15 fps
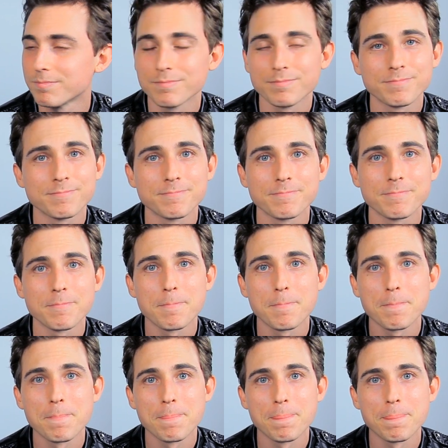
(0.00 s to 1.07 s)

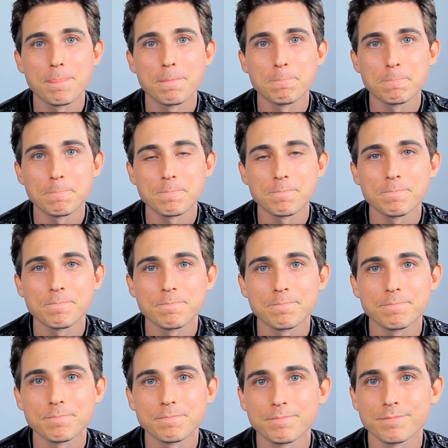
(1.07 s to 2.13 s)

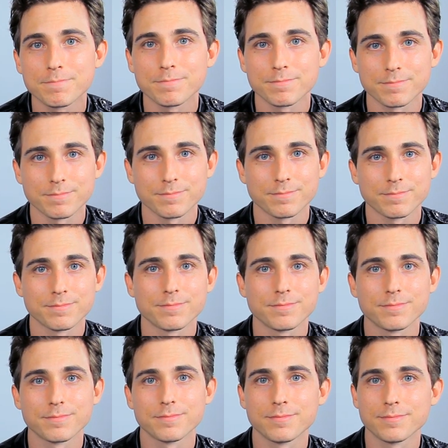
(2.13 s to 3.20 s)

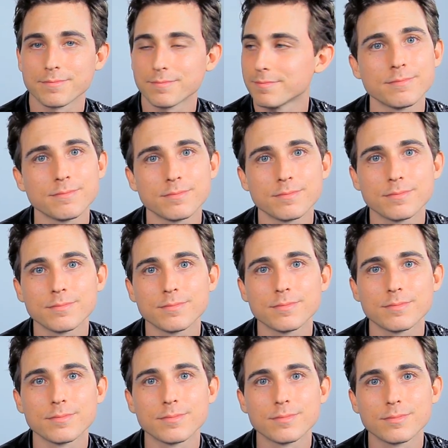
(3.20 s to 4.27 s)

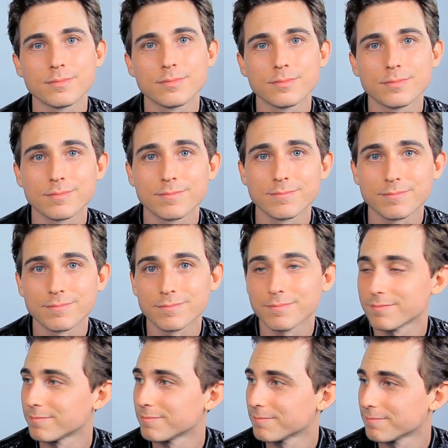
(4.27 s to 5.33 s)

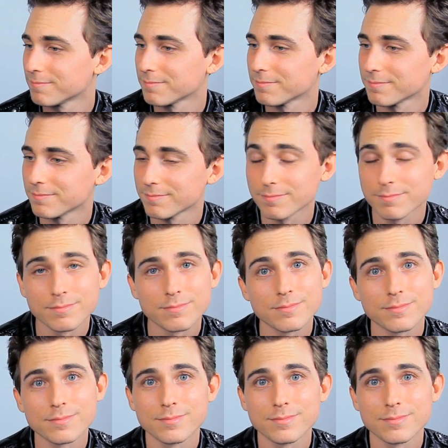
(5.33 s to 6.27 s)
(silent)